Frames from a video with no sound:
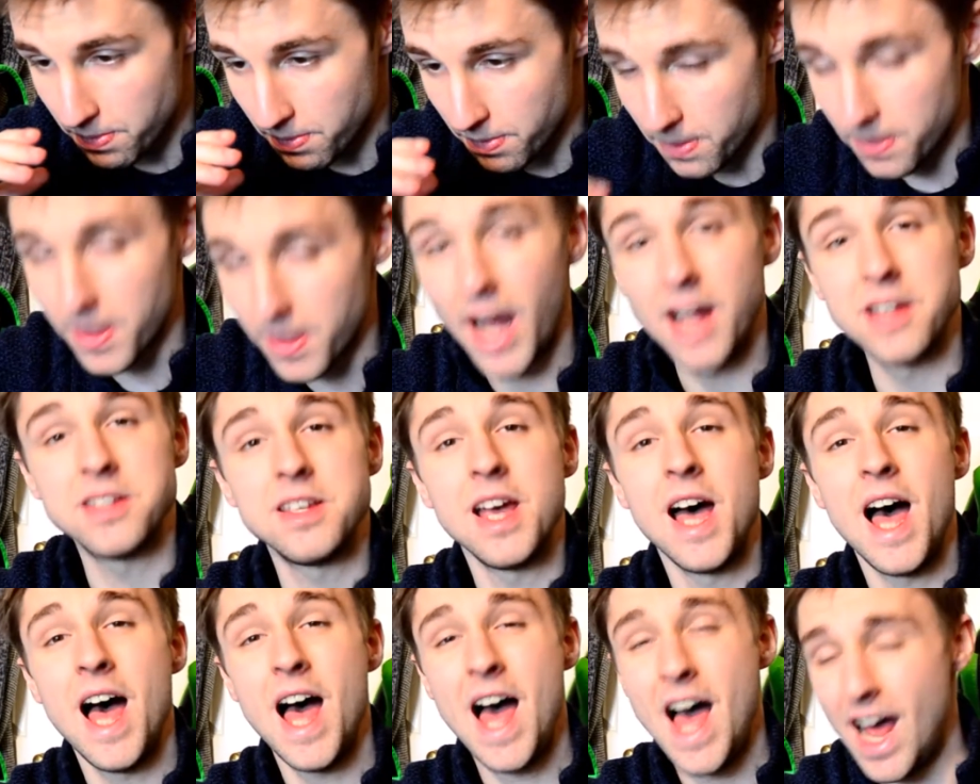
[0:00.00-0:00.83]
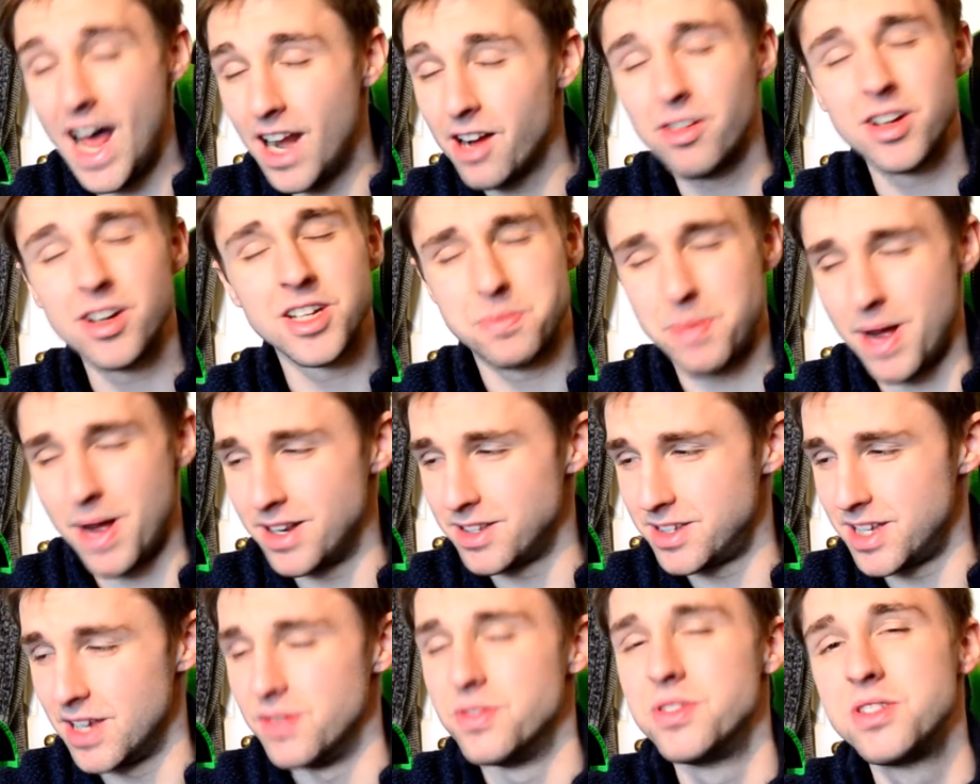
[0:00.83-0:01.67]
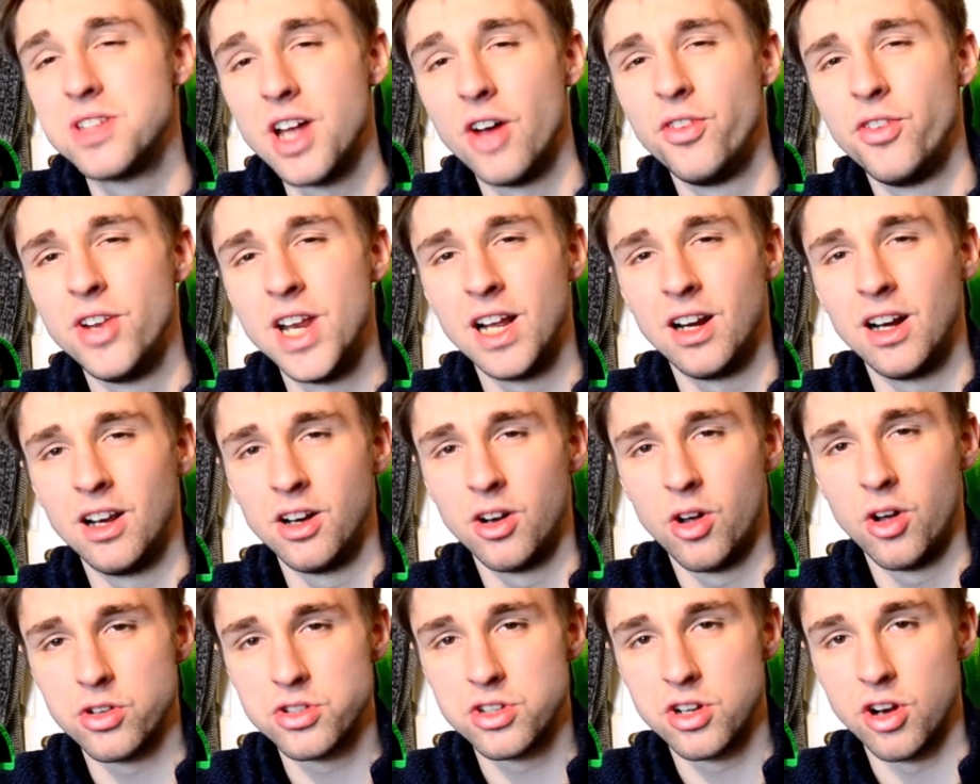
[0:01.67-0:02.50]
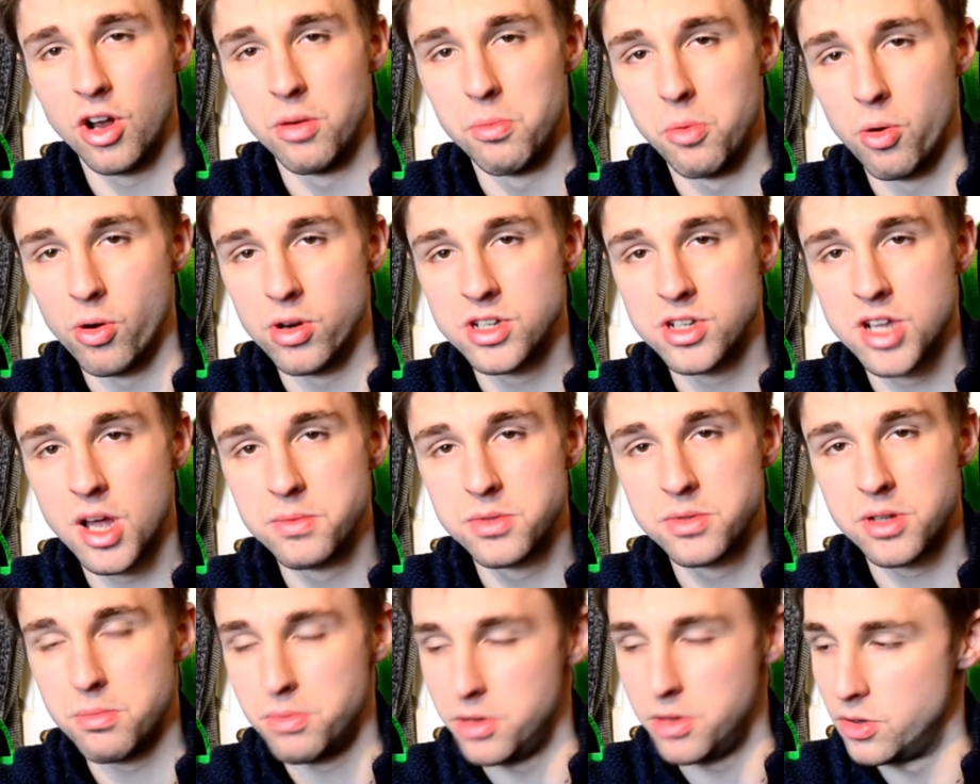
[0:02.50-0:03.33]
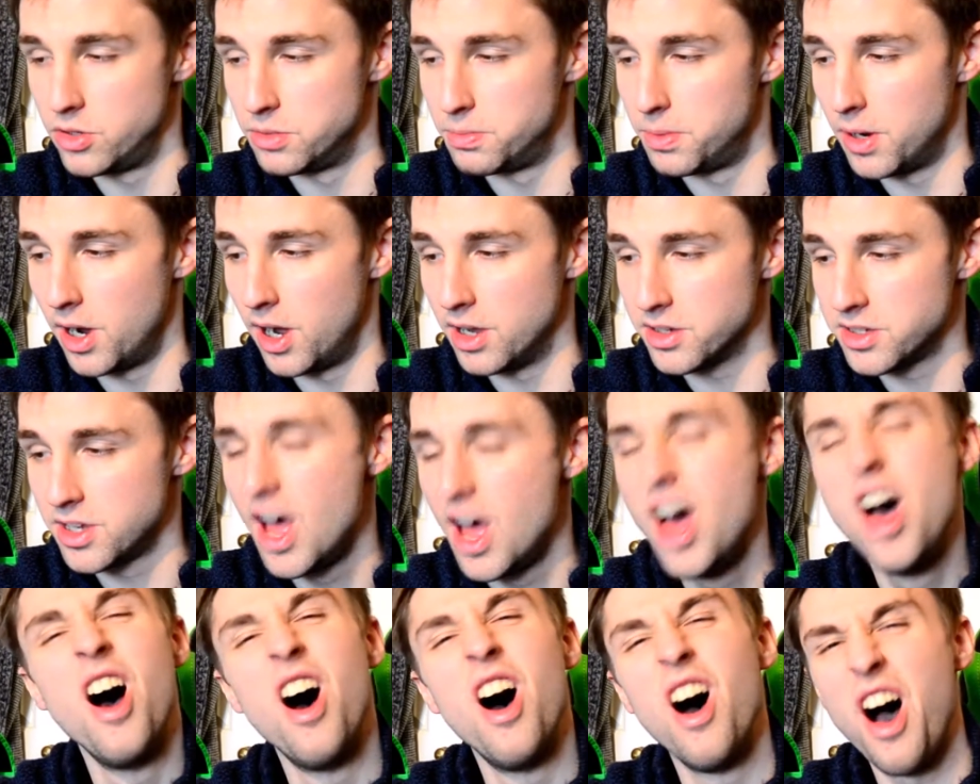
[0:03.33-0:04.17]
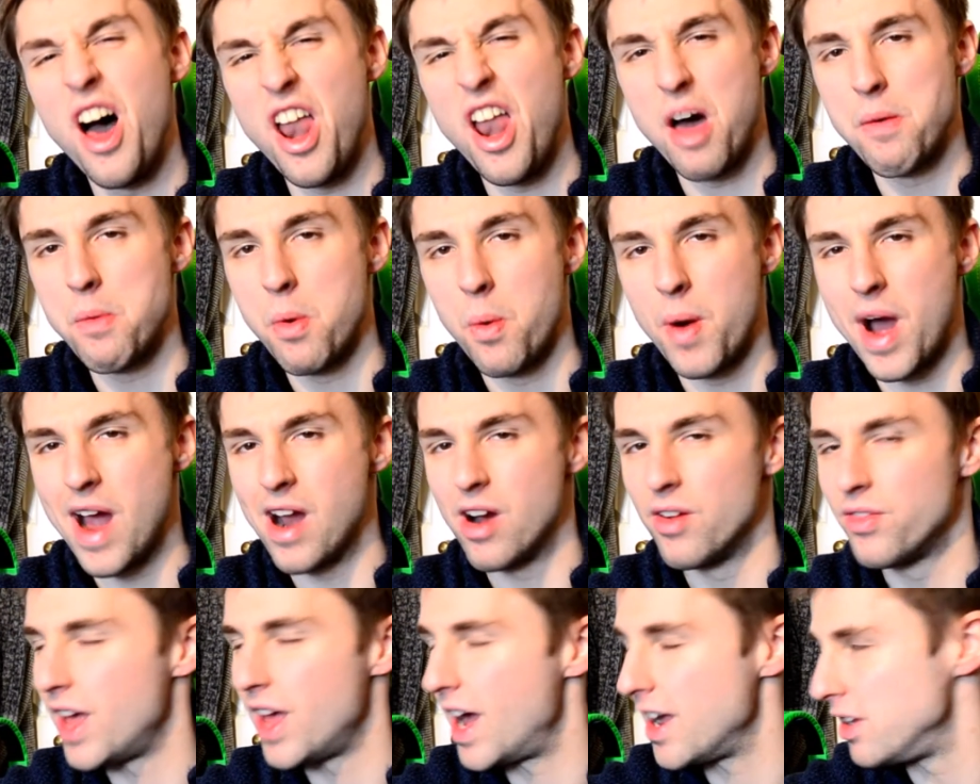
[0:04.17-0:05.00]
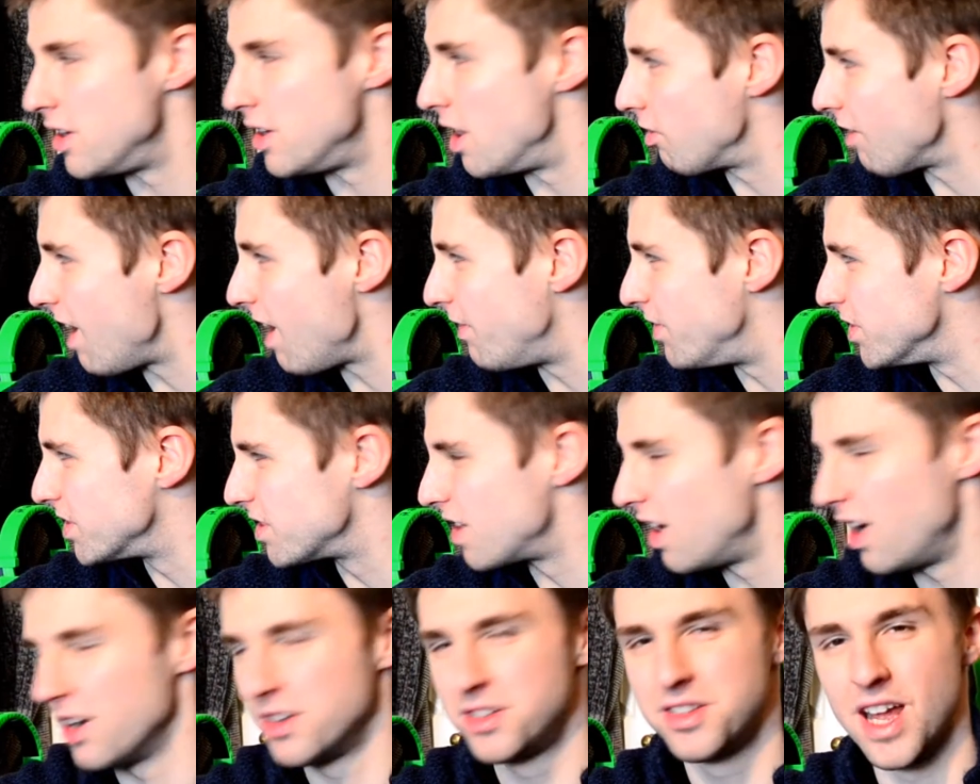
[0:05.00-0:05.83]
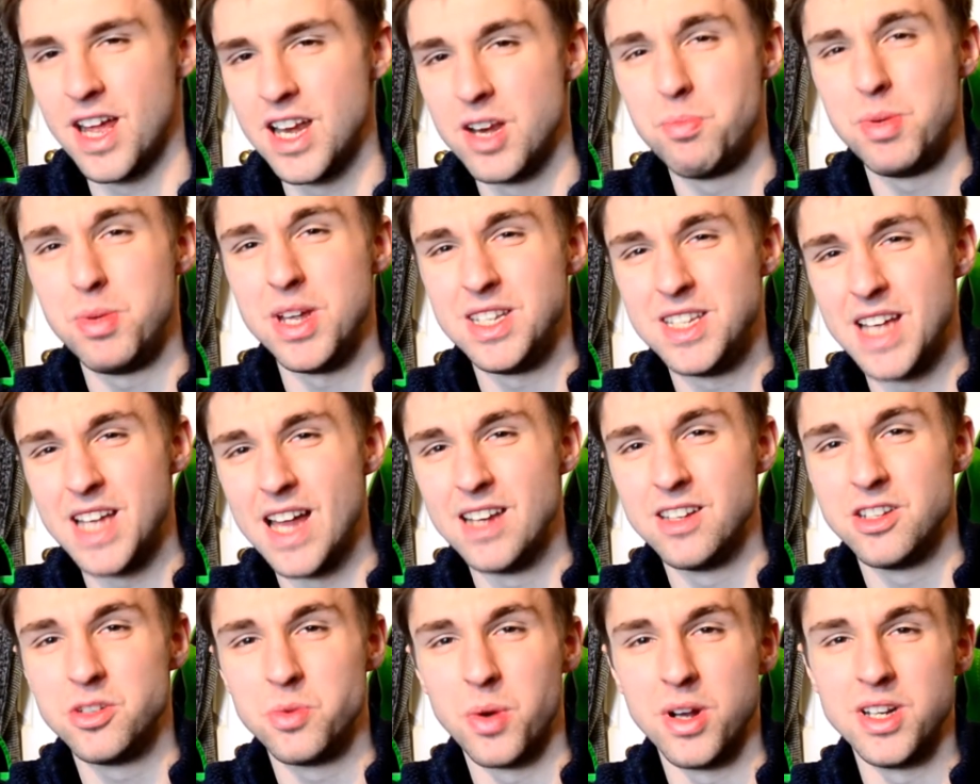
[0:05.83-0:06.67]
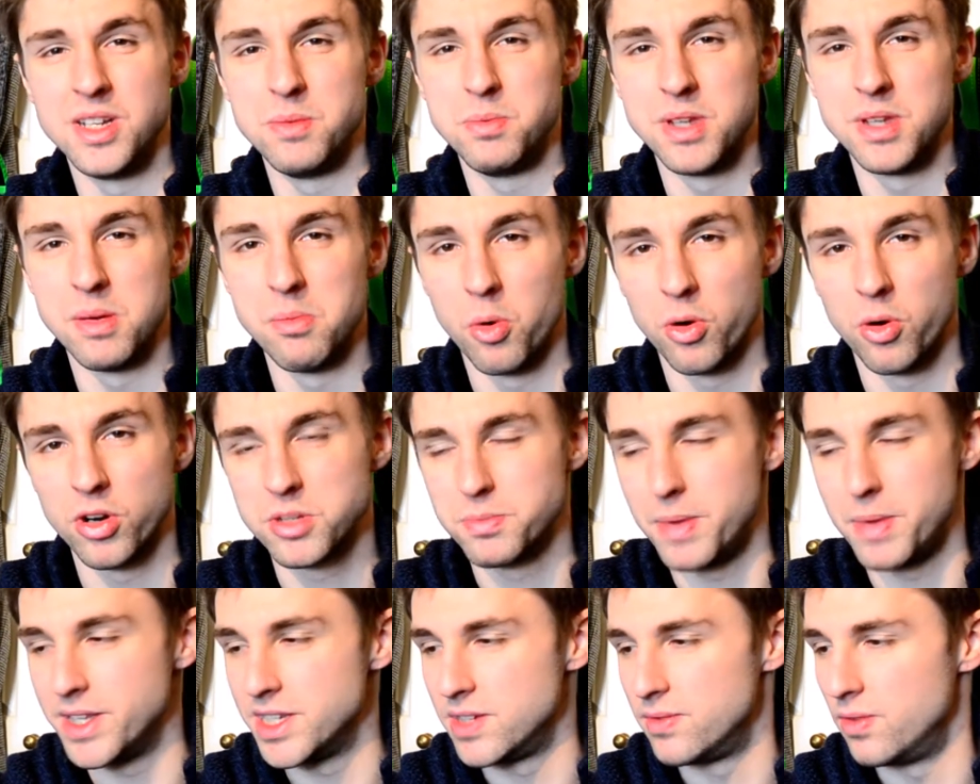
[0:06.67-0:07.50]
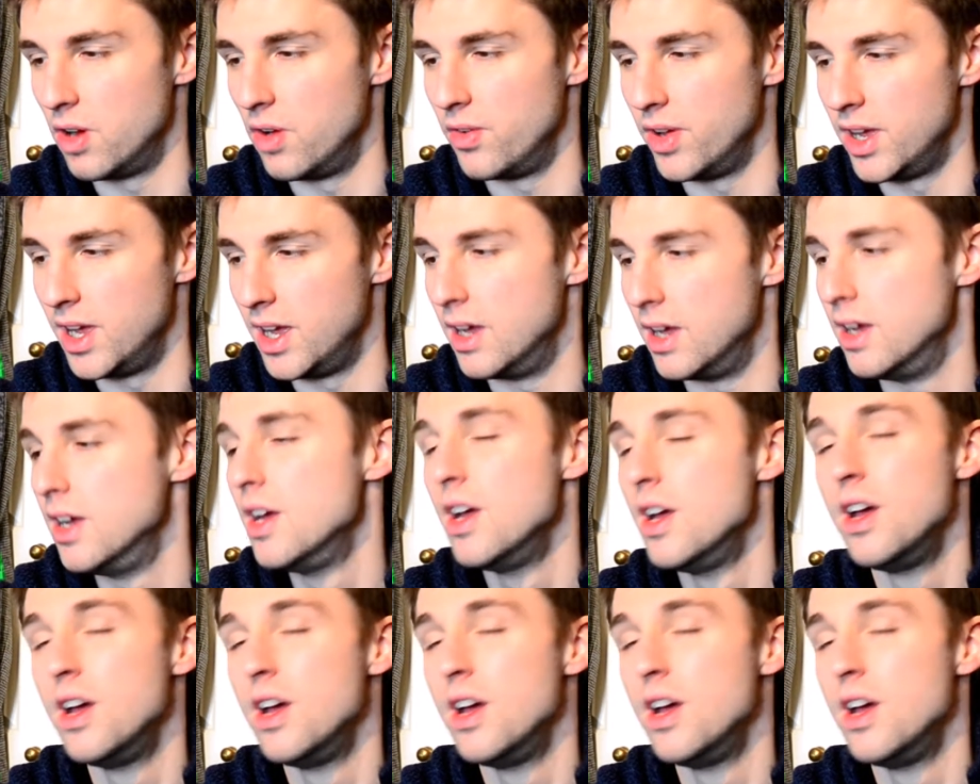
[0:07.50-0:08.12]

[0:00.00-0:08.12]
That's hella expensive. Stuff in England costs a lot more in terms of computer parts, and I'm aware of that. You know, graphics cards tend to be 10 to 20% more expensive over here.